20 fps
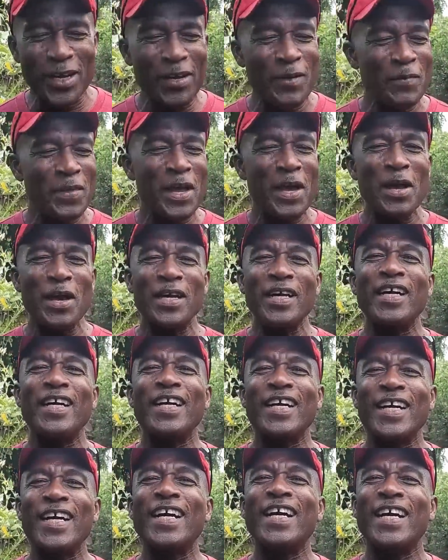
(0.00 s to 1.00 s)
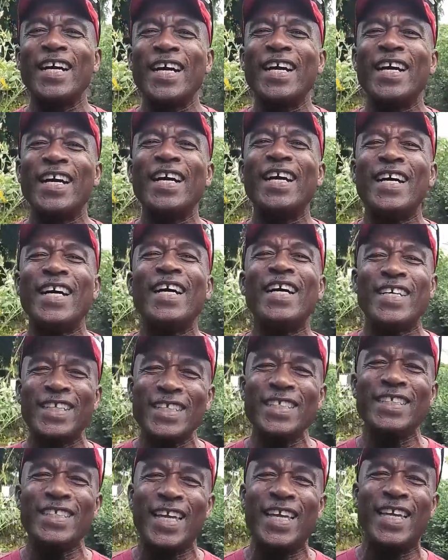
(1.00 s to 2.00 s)
Like a typical
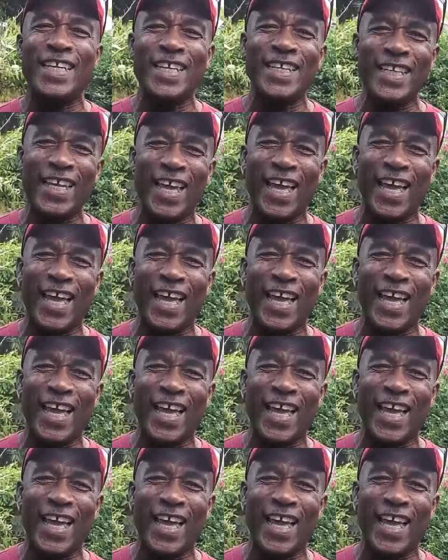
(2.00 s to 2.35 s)
Jamaican, right?